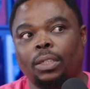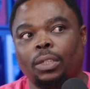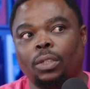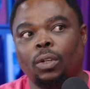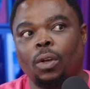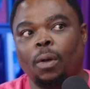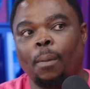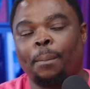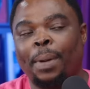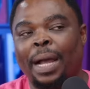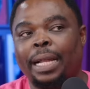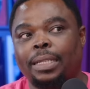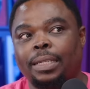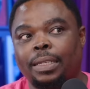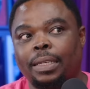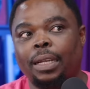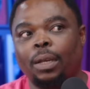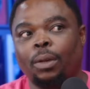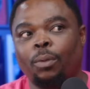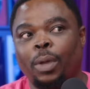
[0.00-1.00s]
You know, but
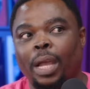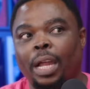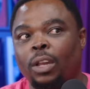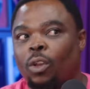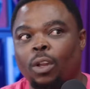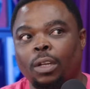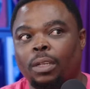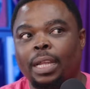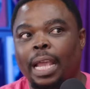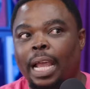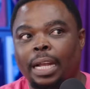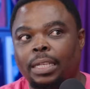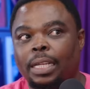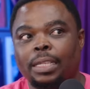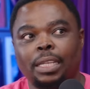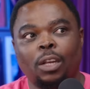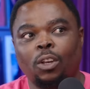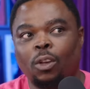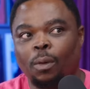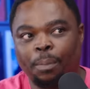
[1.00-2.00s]
still, actors
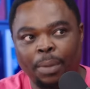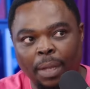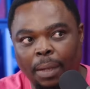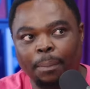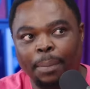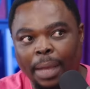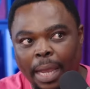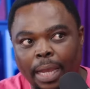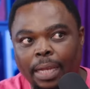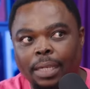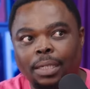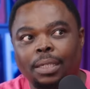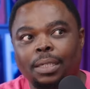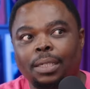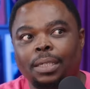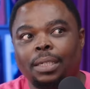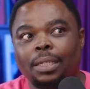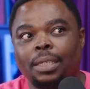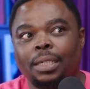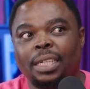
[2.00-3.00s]
are not being paid
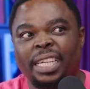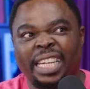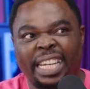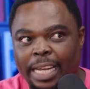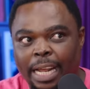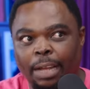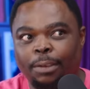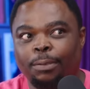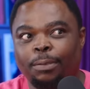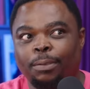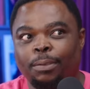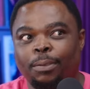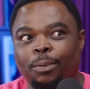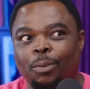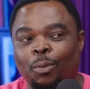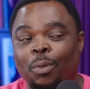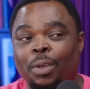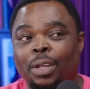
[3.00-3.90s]
enough. Mm.